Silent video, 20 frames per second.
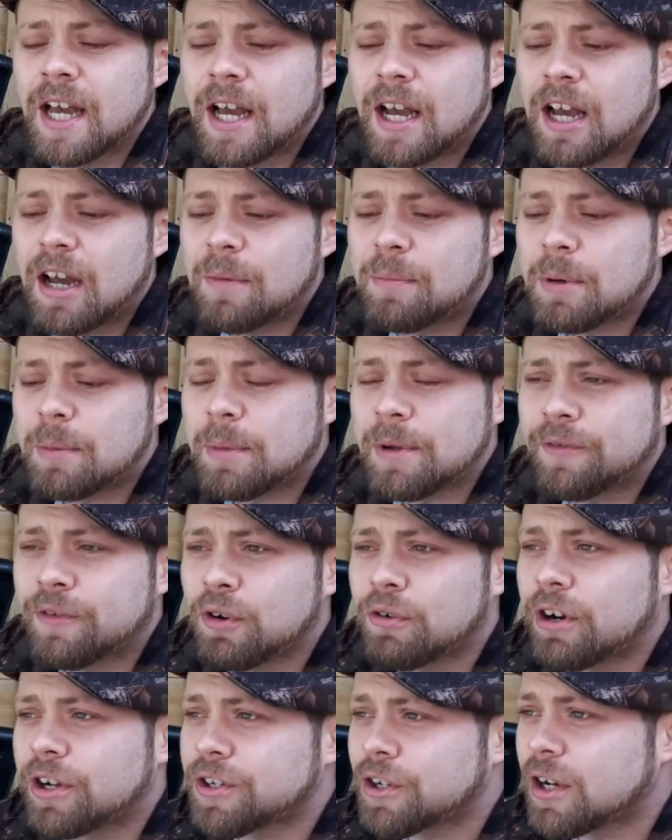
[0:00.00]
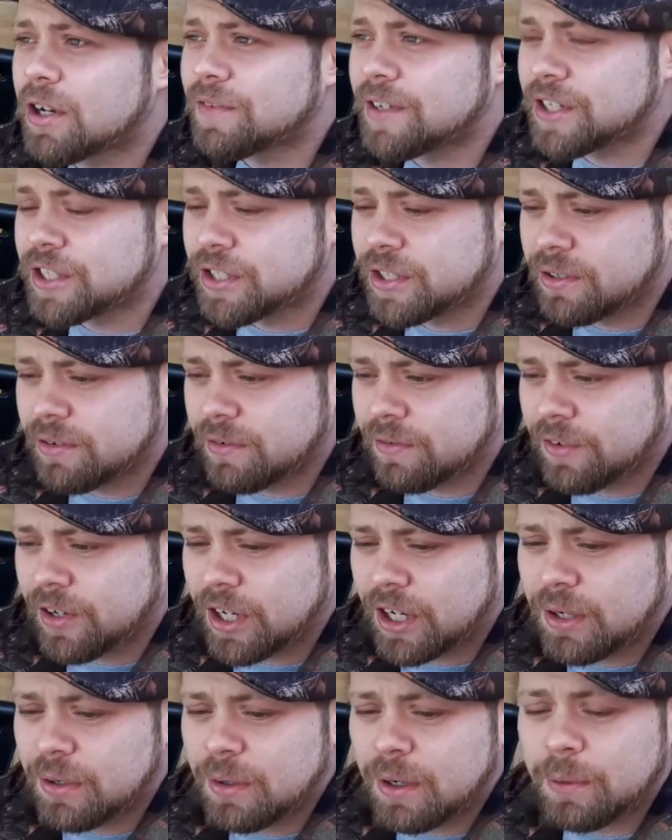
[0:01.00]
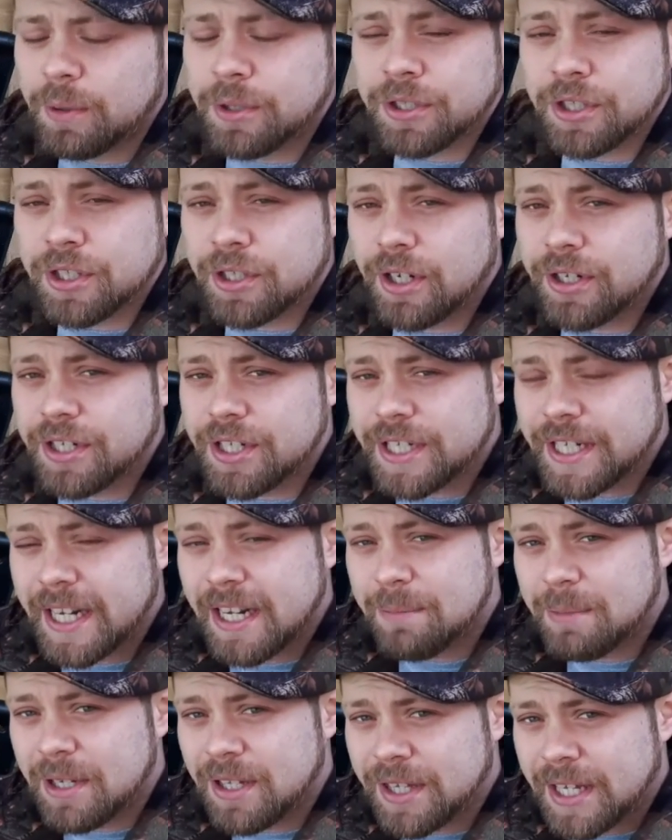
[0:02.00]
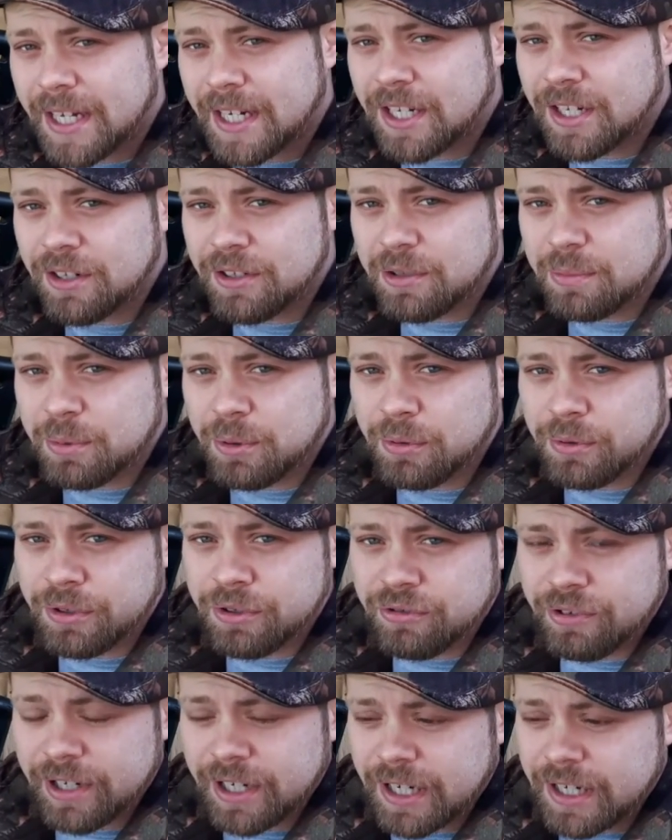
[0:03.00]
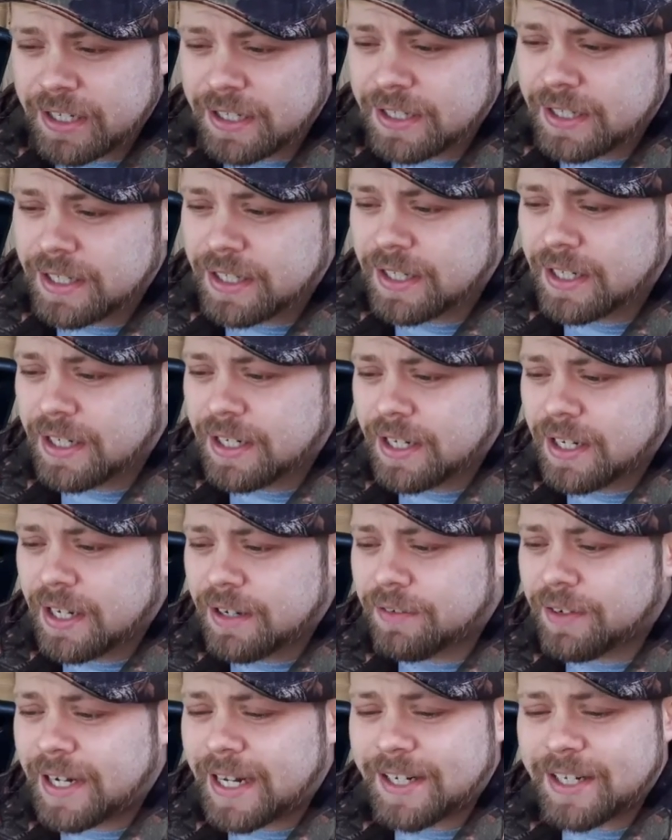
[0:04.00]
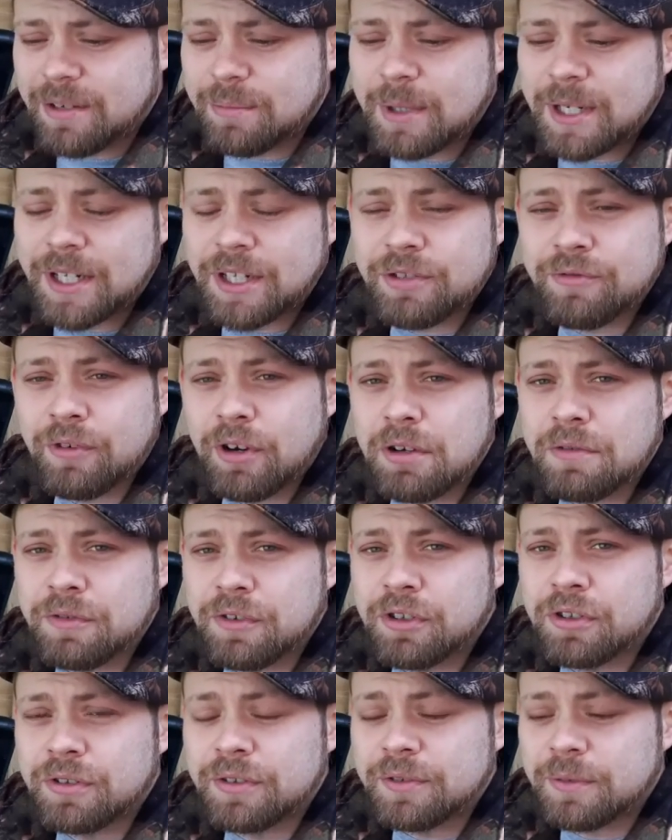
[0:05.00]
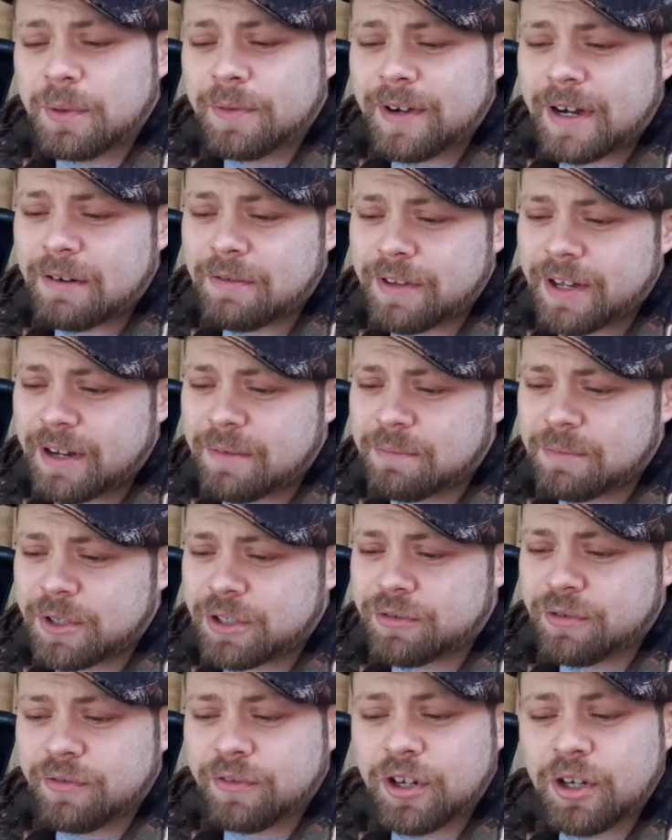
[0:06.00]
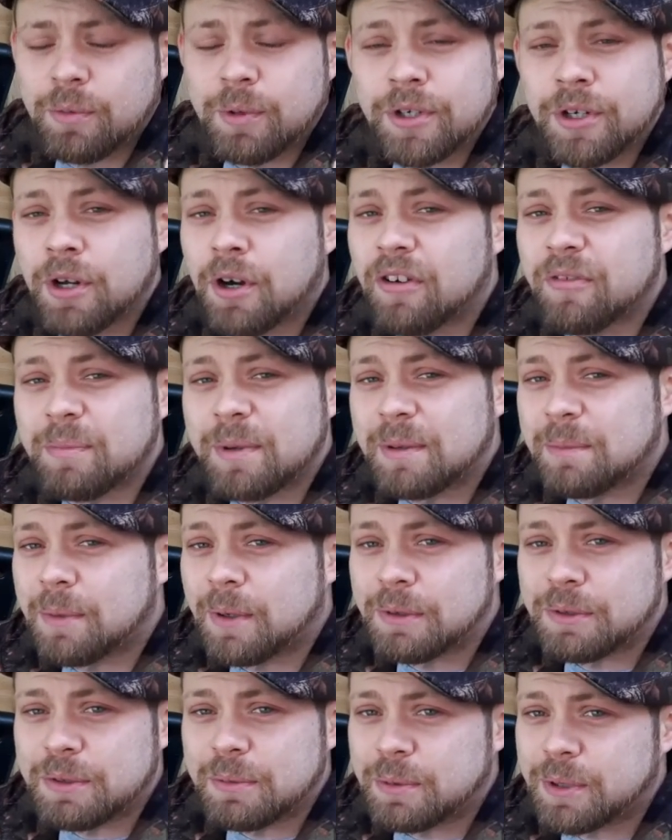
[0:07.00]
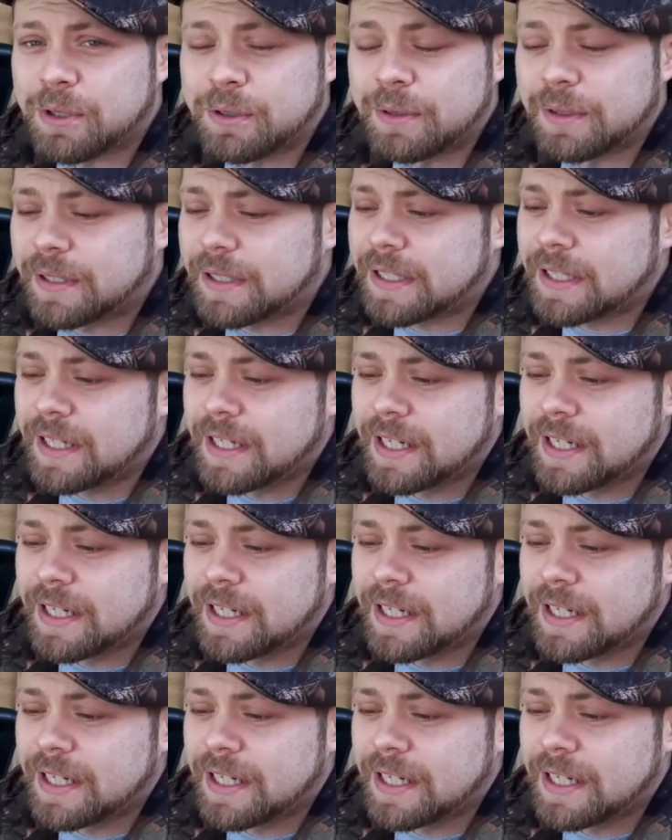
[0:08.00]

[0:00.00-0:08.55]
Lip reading: But before I dive into the review, I would just like to say a big thank you to Pull the Trigger for lending me this rifle. Without them, this review would not have been possible.